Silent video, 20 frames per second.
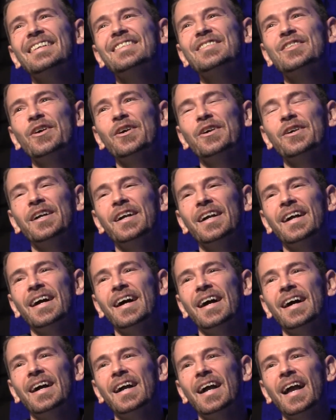So,
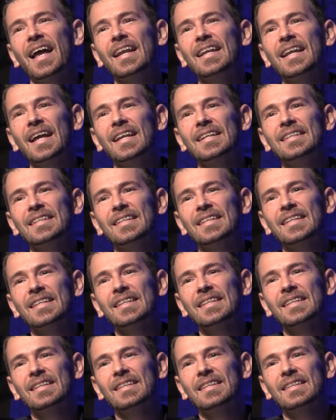and
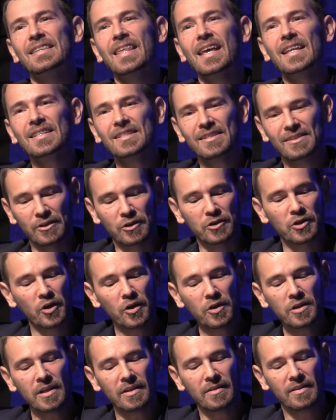that is the
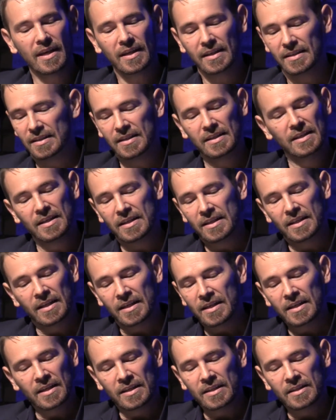journey that
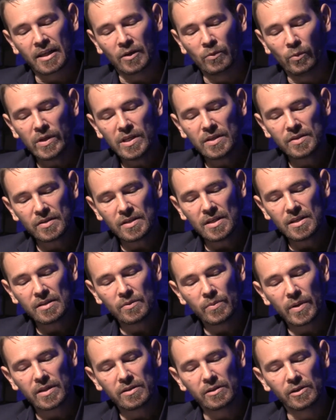we see
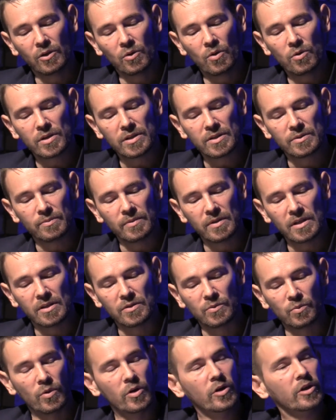where the Lord
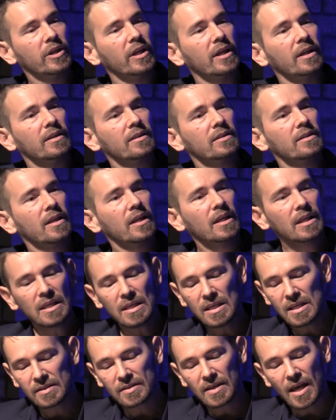is working, that
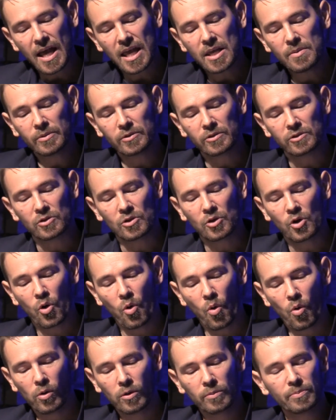He is able to
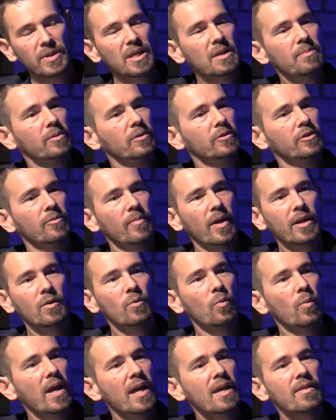call people, no matter
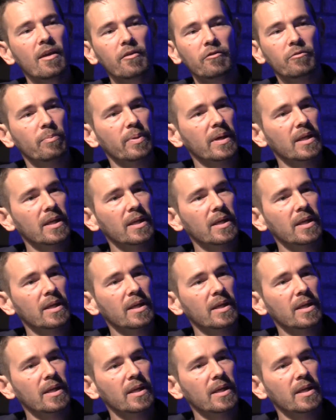where they've